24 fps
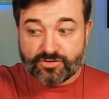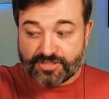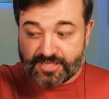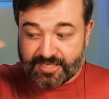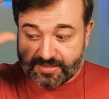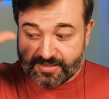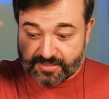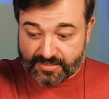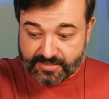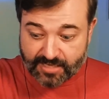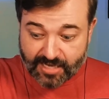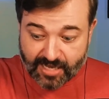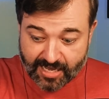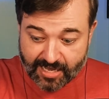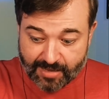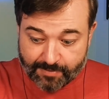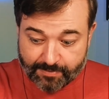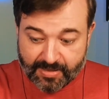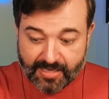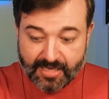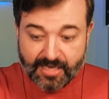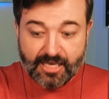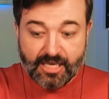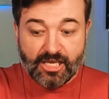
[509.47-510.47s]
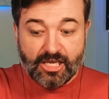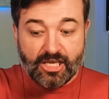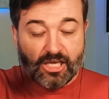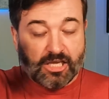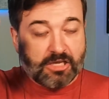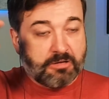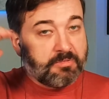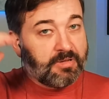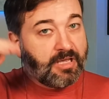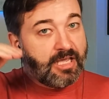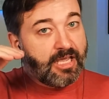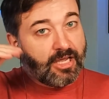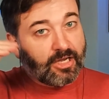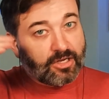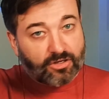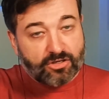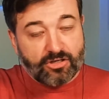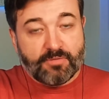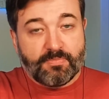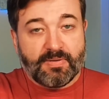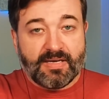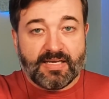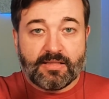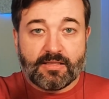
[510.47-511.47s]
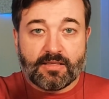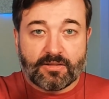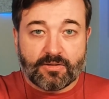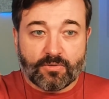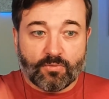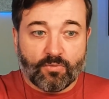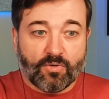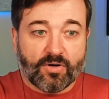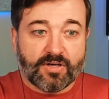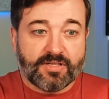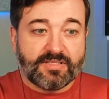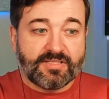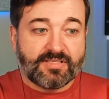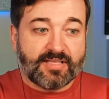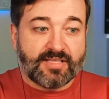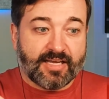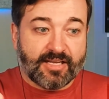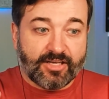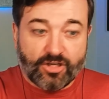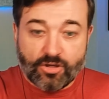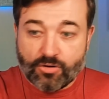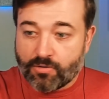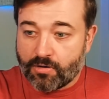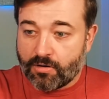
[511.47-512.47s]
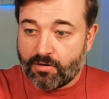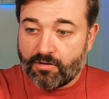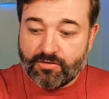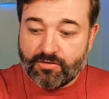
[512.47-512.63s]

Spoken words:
at the top, it could be that the ones that you